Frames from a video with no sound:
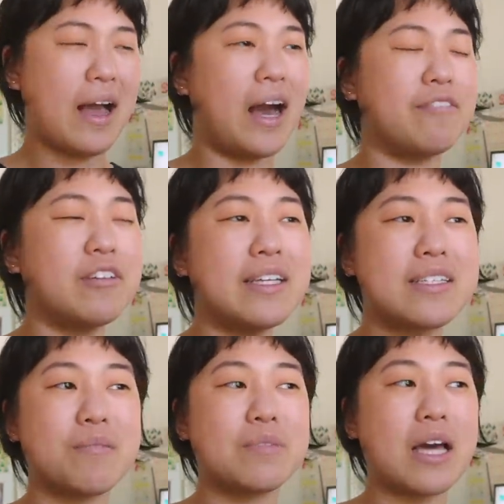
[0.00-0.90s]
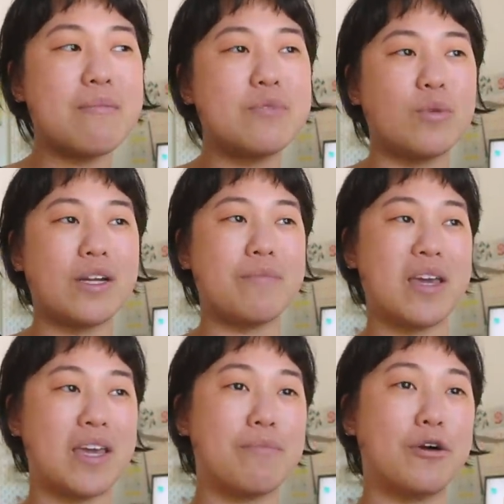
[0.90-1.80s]
I feel like sometimes when I'm
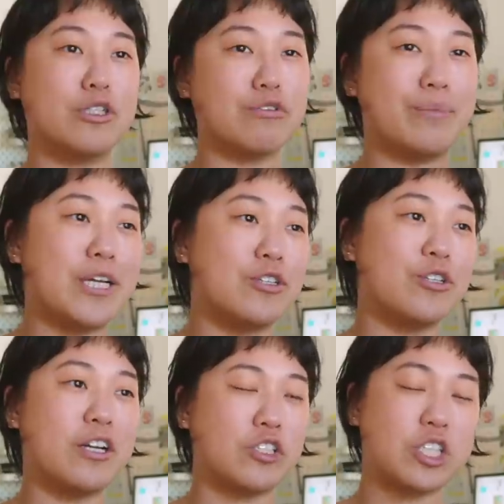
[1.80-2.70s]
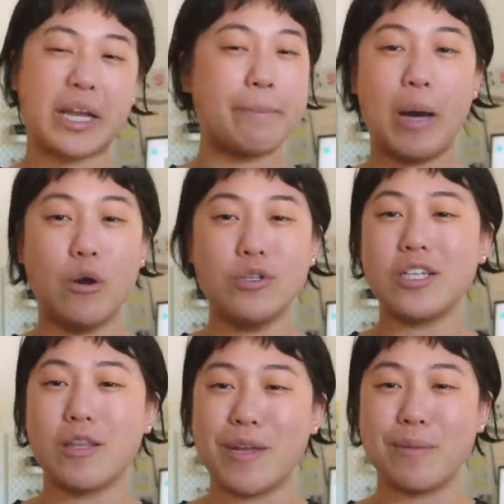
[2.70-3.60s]
making posts for Patreon, I'll just like post
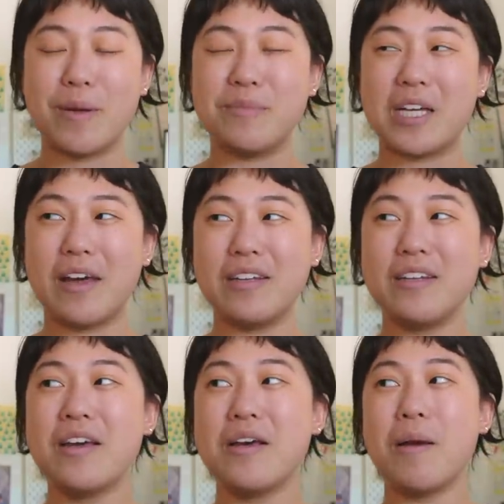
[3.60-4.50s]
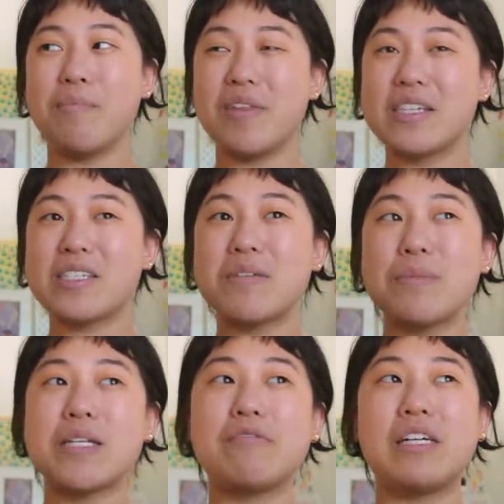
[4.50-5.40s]
it the minute I'm done. But then
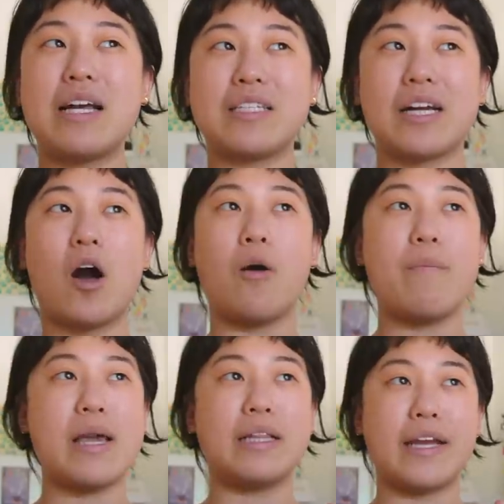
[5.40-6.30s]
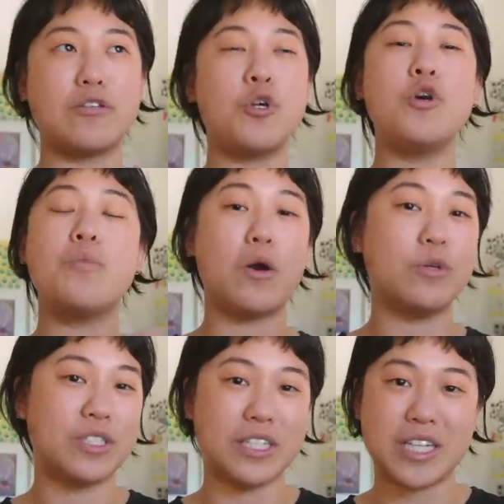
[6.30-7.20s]
sometimes I realize like I'll make like 2
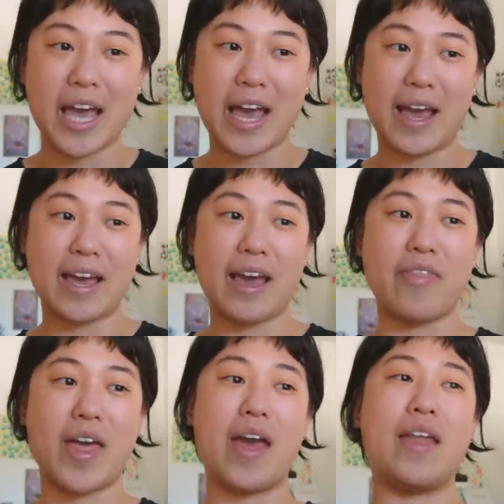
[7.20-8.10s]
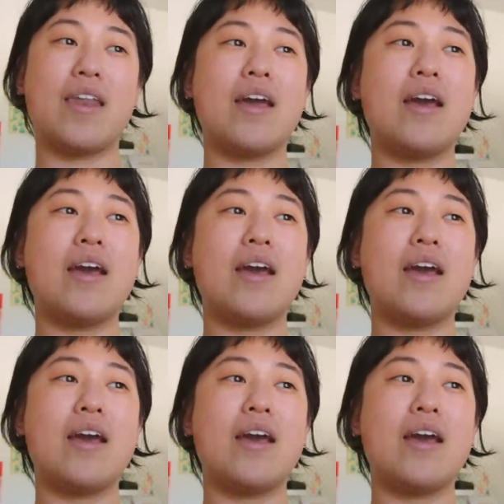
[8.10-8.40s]
posts a day and then